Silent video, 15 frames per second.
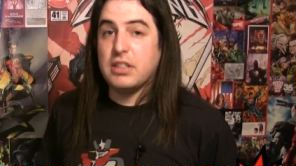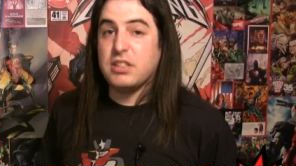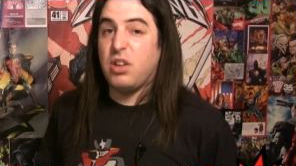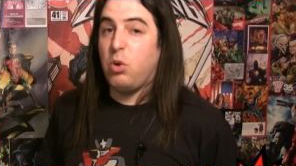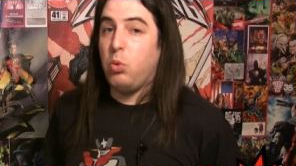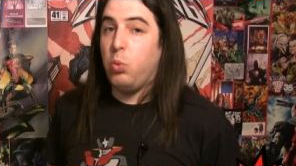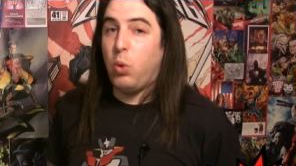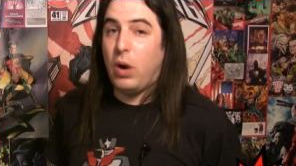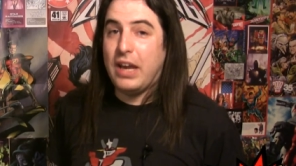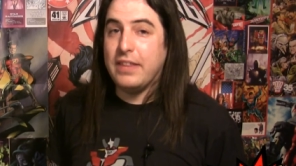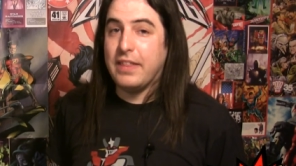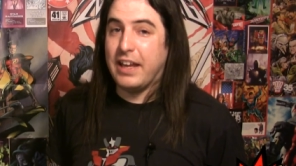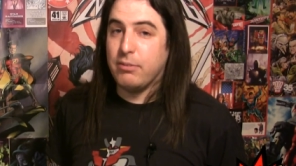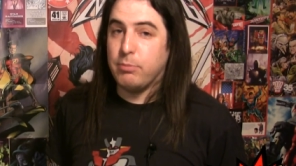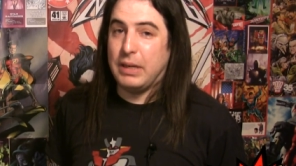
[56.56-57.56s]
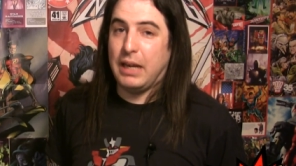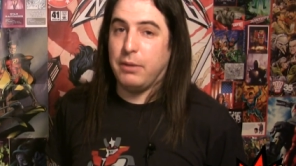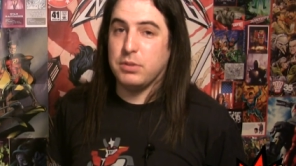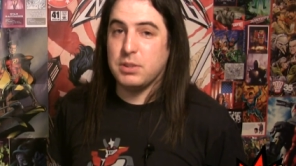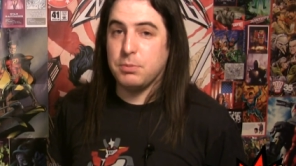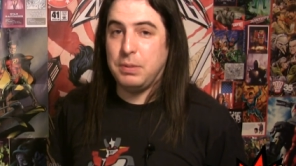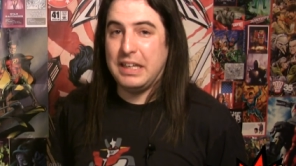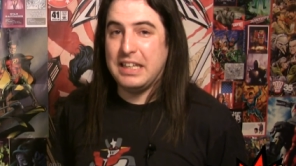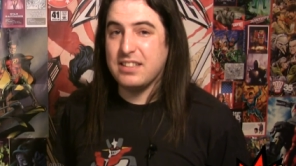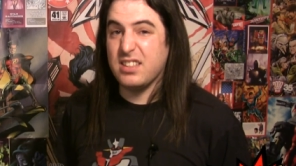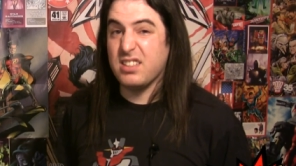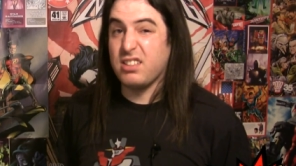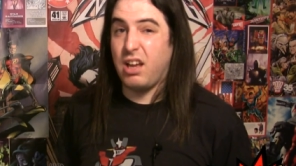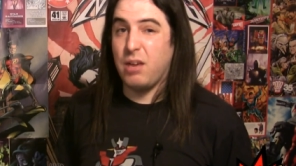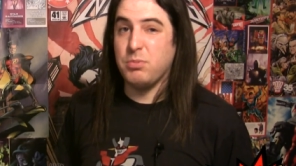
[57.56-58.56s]
There's no way they'd have been able to
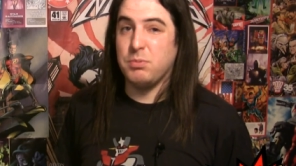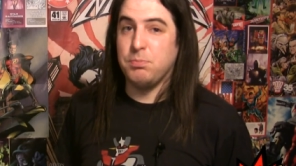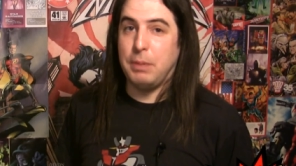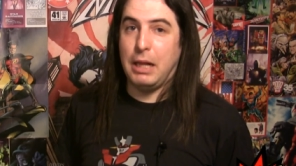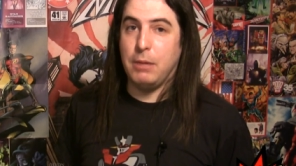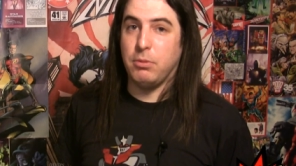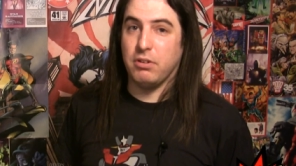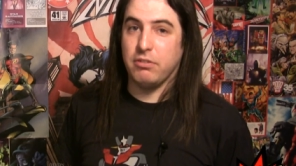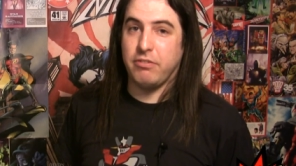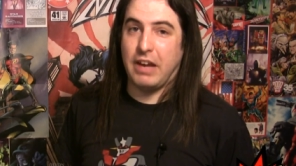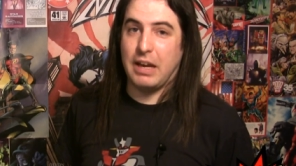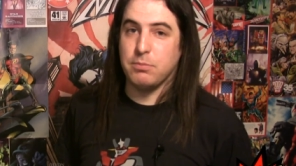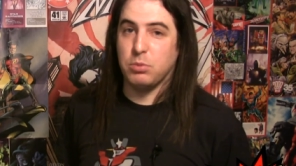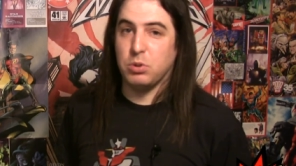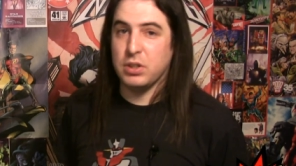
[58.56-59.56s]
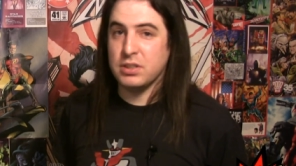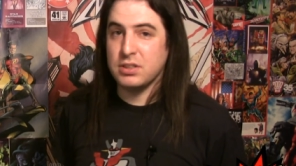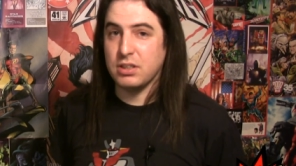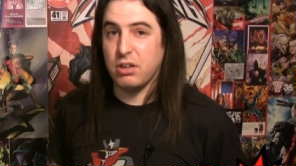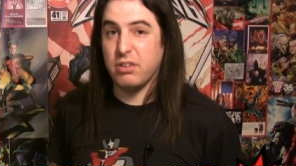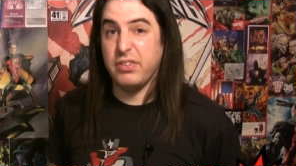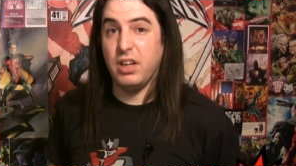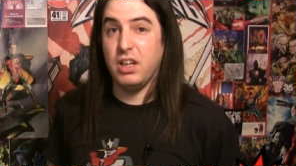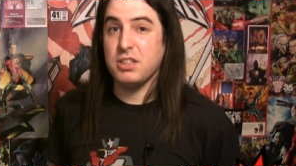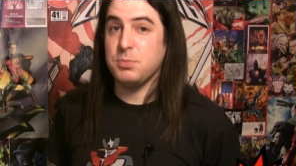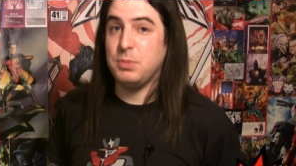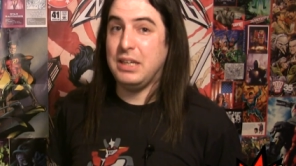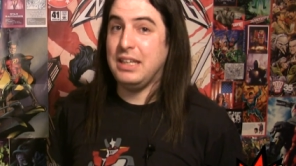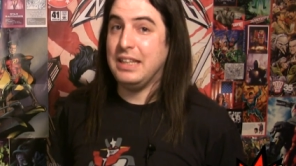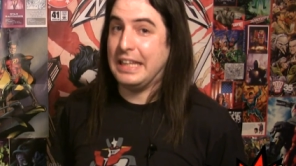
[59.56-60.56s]
please the Simon Belmont fanboys, so if you
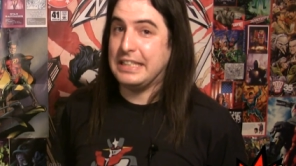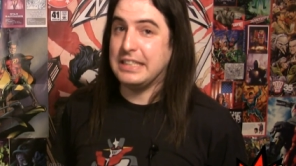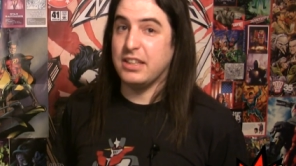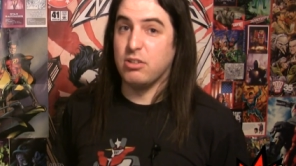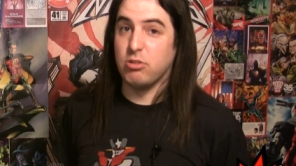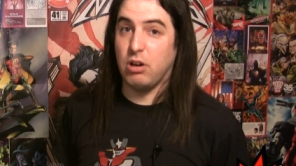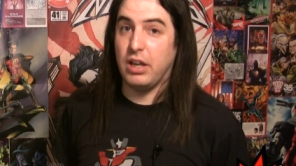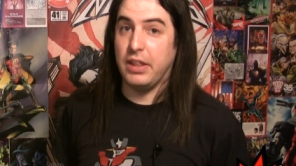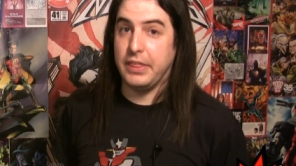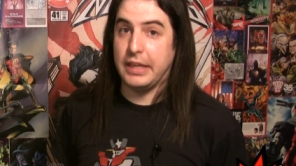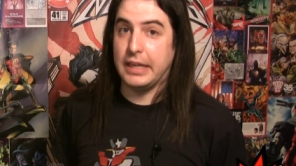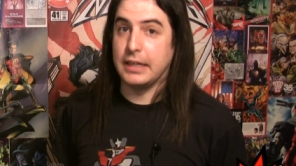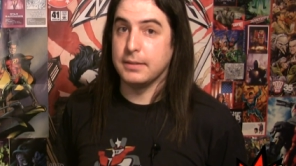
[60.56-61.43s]
ask me, they did the right